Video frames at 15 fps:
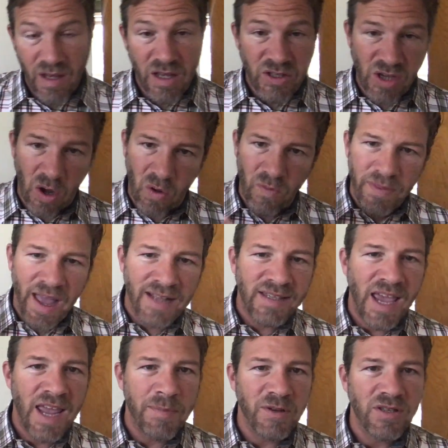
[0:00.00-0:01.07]
So that's
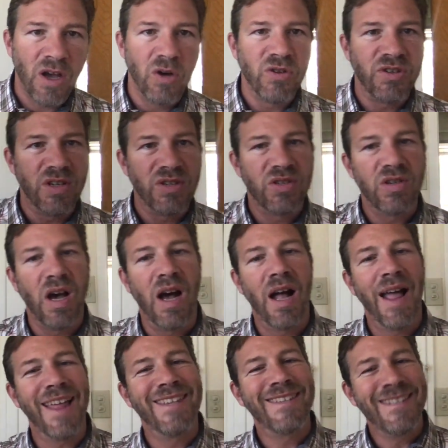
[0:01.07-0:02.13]
apoptosis.
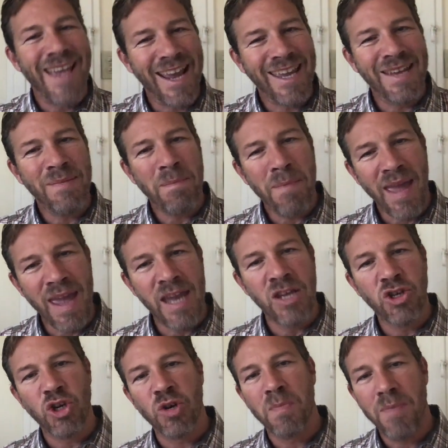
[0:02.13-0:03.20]
A second
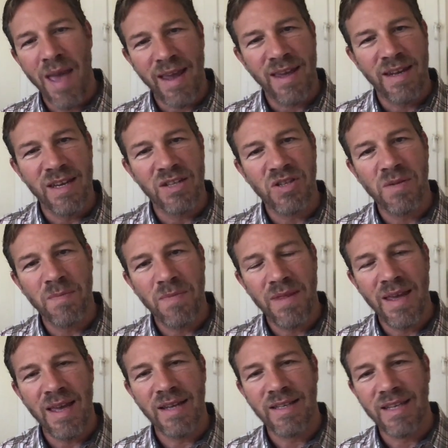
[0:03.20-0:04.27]
major mechanism
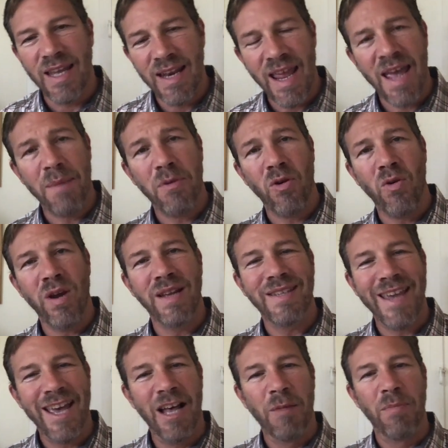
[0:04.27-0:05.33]
that cannabinoids
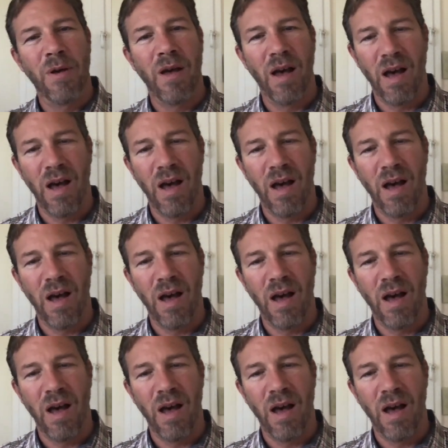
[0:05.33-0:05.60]
help